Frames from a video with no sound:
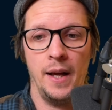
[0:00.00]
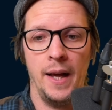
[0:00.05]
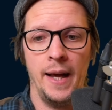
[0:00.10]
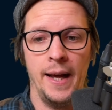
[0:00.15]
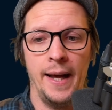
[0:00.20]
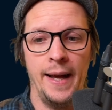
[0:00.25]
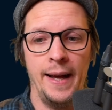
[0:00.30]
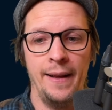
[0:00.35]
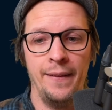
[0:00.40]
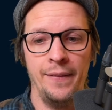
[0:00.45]

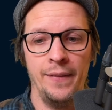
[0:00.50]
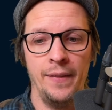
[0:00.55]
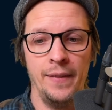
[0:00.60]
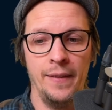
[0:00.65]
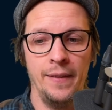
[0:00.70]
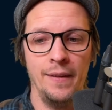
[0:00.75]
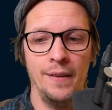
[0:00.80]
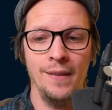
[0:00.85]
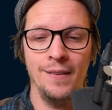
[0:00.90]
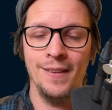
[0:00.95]

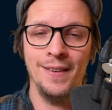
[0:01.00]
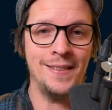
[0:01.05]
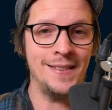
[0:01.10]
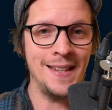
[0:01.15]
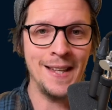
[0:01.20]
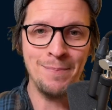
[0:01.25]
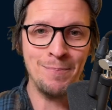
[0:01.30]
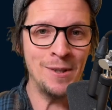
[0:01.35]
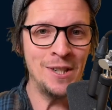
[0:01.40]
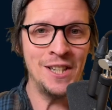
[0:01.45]
And
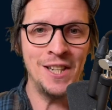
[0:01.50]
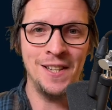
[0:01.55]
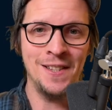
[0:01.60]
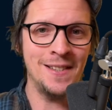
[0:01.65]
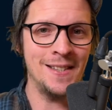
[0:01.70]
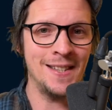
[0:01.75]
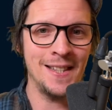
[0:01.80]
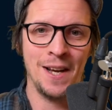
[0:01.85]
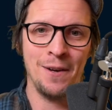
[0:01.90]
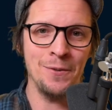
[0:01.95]
state
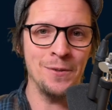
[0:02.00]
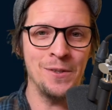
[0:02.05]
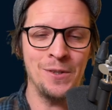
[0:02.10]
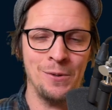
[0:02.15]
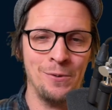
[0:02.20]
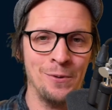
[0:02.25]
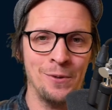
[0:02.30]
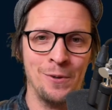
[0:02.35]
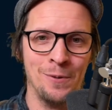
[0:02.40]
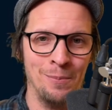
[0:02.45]
machines sound
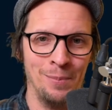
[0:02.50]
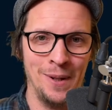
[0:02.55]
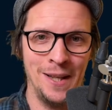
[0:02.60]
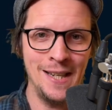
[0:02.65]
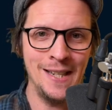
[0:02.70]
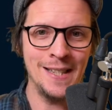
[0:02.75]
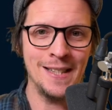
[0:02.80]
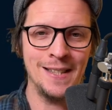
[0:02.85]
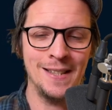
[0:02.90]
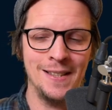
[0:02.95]
so
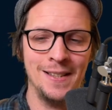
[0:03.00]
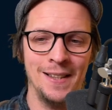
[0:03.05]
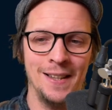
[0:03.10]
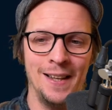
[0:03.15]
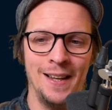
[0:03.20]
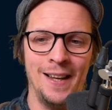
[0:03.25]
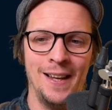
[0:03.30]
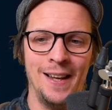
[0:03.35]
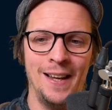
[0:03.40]
complex uh,